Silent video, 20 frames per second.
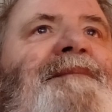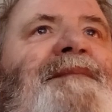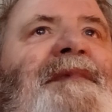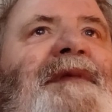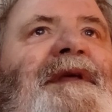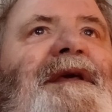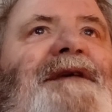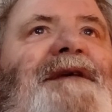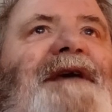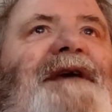
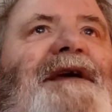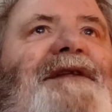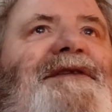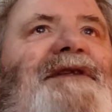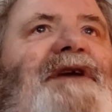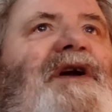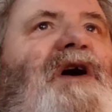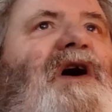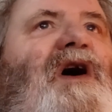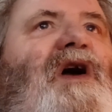is that
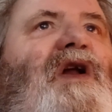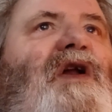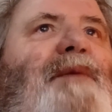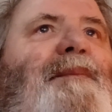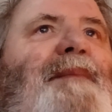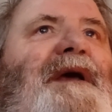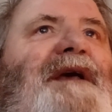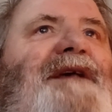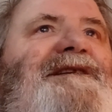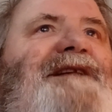the collar
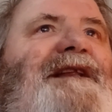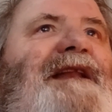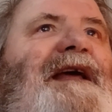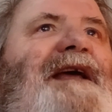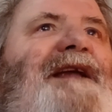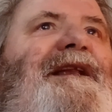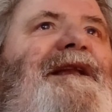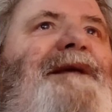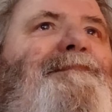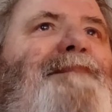may
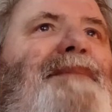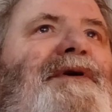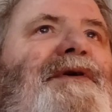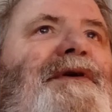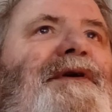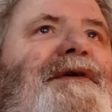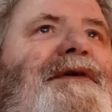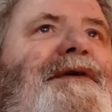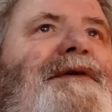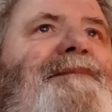slightly
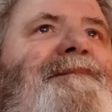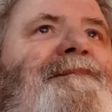burn